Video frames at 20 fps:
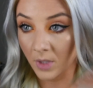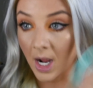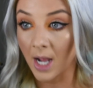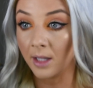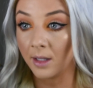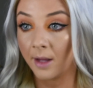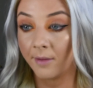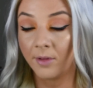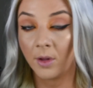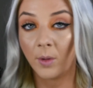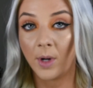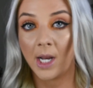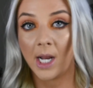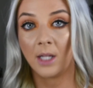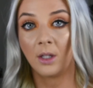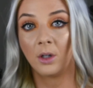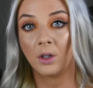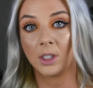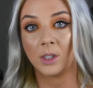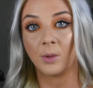I love the way
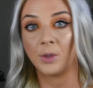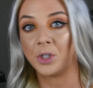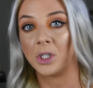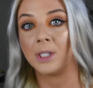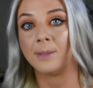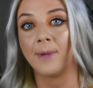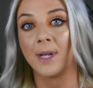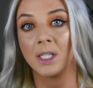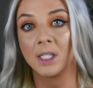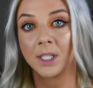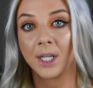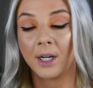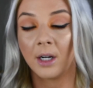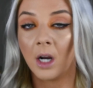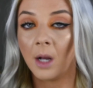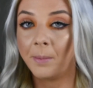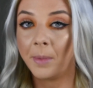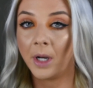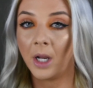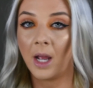that looks with just
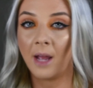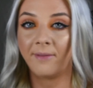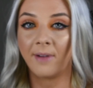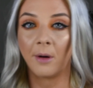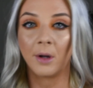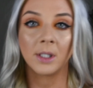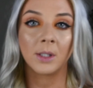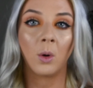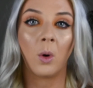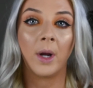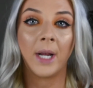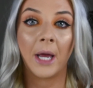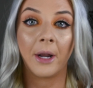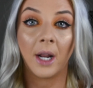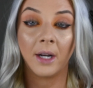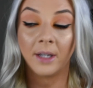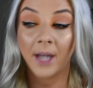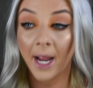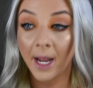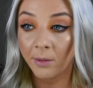mascara, but if I was going out
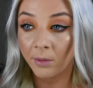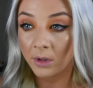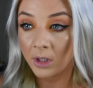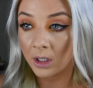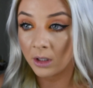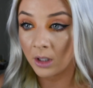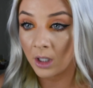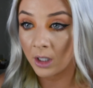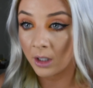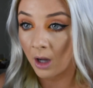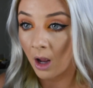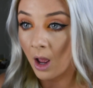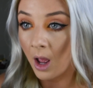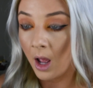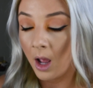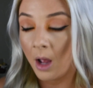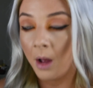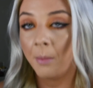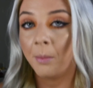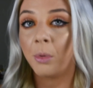at night with the look,
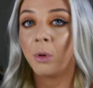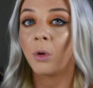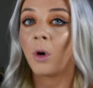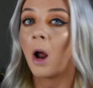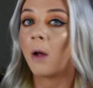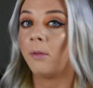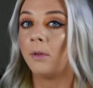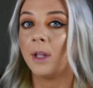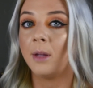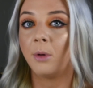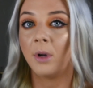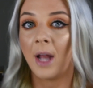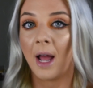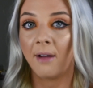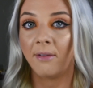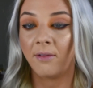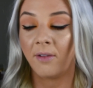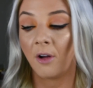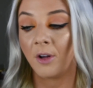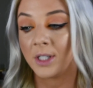probably would
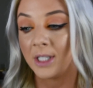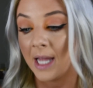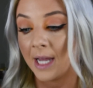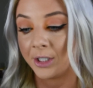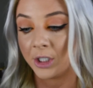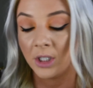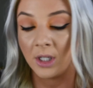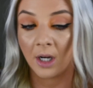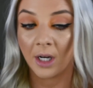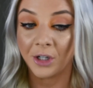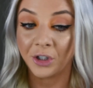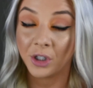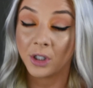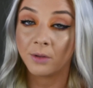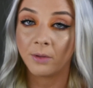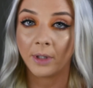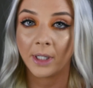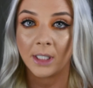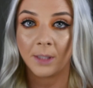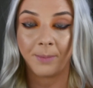have false lashes on. It
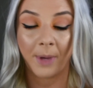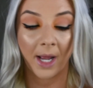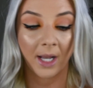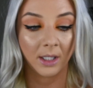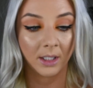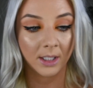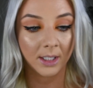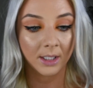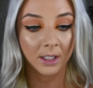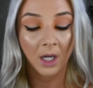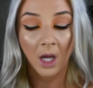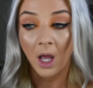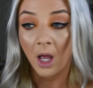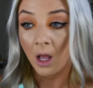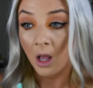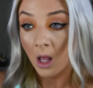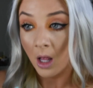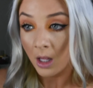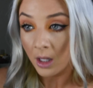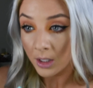just really depends.
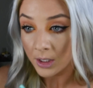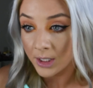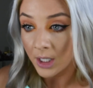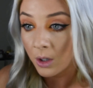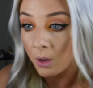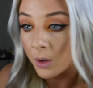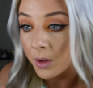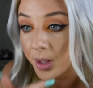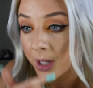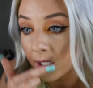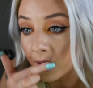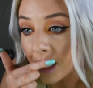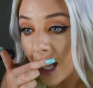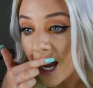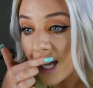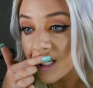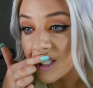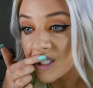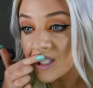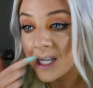So the
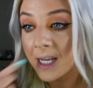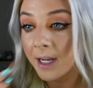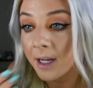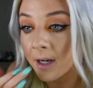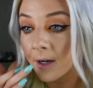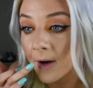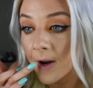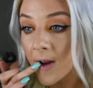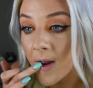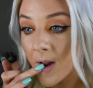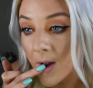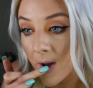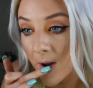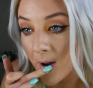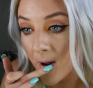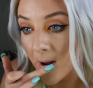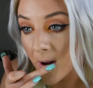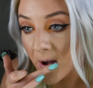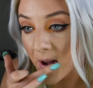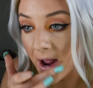last thing
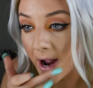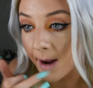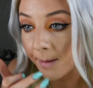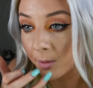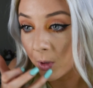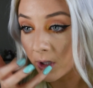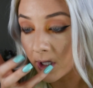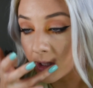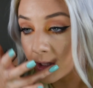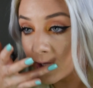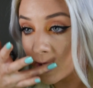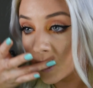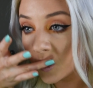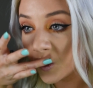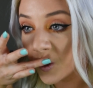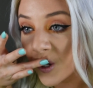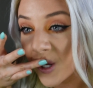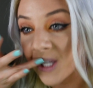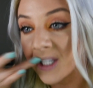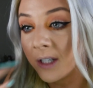that I'm going to
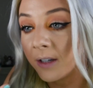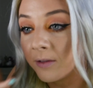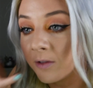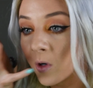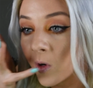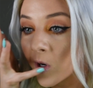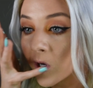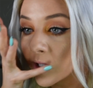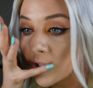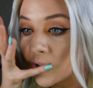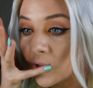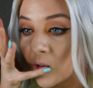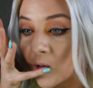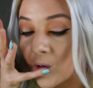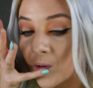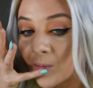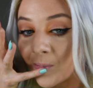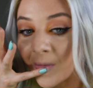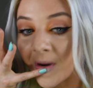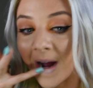do is, of course,
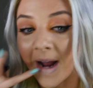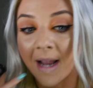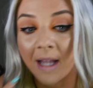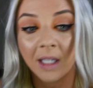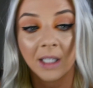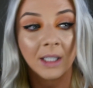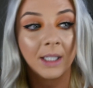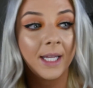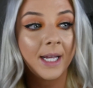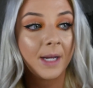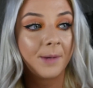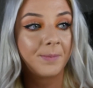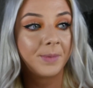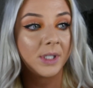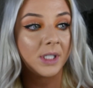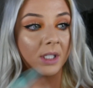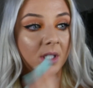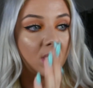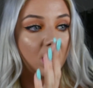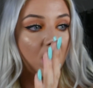my
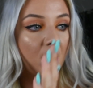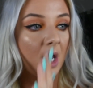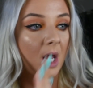lips.